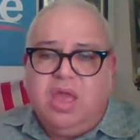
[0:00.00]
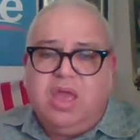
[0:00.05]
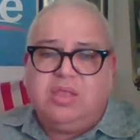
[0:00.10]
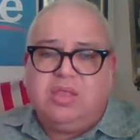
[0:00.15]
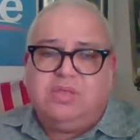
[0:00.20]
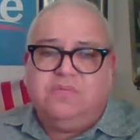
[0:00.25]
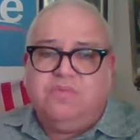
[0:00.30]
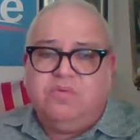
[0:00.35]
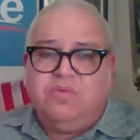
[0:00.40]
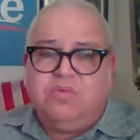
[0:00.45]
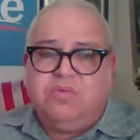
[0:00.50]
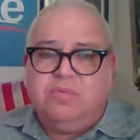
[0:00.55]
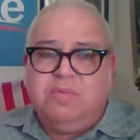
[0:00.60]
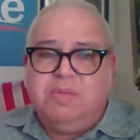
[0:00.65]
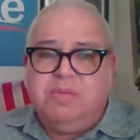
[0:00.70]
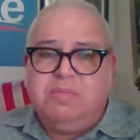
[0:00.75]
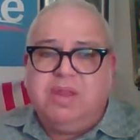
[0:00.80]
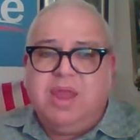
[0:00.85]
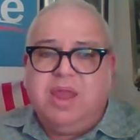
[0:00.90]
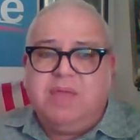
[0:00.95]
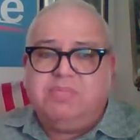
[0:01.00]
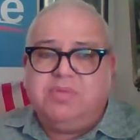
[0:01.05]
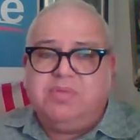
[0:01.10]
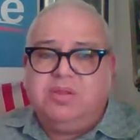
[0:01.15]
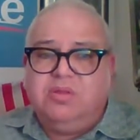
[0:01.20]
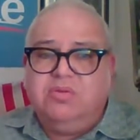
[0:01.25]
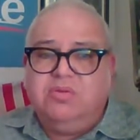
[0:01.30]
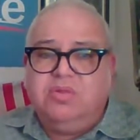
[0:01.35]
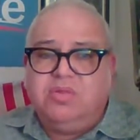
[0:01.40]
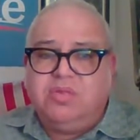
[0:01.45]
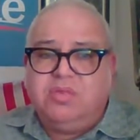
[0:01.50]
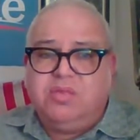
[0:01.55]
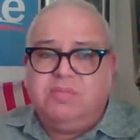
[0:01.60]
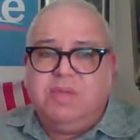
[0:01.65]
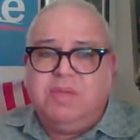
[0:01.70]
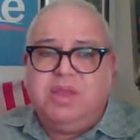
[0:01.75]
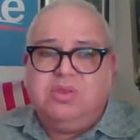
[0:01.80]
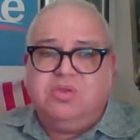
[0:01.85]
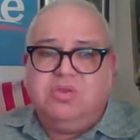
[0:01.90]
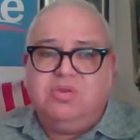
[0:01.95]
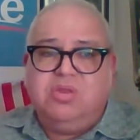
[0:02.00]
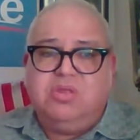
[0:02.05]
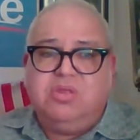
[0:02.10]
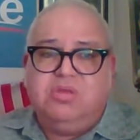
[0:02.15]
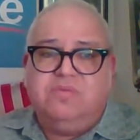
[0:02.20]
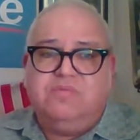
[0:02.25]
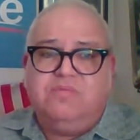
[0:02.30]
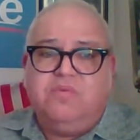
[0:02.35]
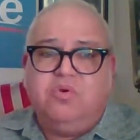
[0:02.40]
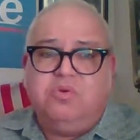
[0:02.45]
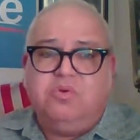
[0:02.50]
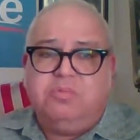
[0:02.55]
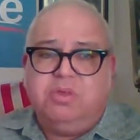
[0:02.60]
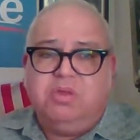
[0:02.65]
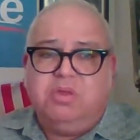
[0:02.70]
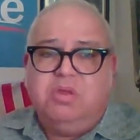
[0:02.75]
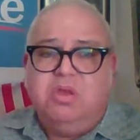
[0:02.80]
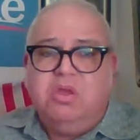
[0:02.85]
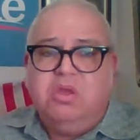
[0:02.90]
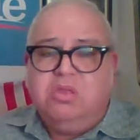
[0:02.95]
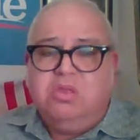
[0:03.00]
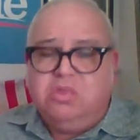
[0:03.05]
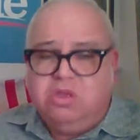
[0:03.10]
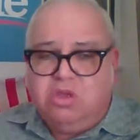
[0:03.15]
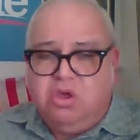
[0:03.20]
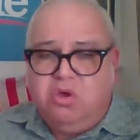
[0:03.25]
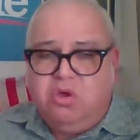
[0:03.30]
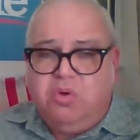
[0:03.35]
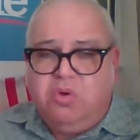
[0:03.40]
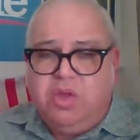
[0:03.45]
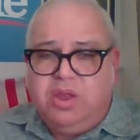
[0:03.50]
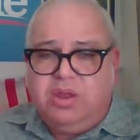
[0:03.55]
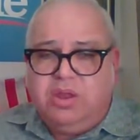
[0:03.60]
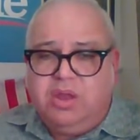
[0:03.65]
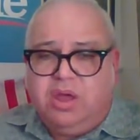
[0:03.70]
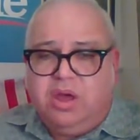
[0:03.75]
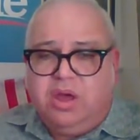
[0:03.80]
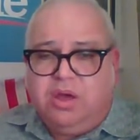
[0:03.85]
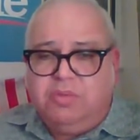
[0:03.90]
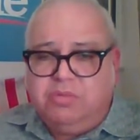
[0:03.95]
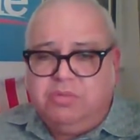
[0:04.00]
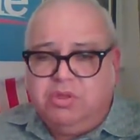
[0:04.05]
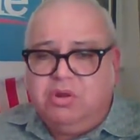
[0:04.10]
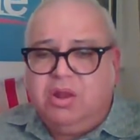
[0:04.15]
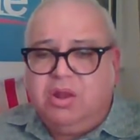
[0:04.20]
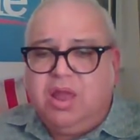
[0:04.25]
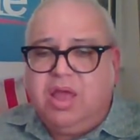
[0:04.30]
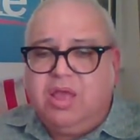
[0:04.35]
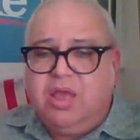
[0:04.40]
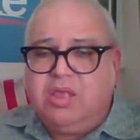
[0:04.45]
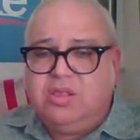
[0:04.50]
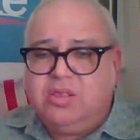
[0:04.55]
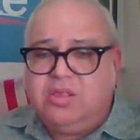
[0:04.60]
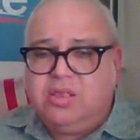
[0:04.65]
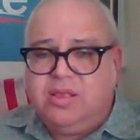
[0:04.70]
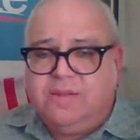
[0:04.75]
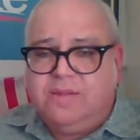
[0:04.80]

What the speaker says: As a First Amendment absolutist, it's my duty to inform you to go and utilize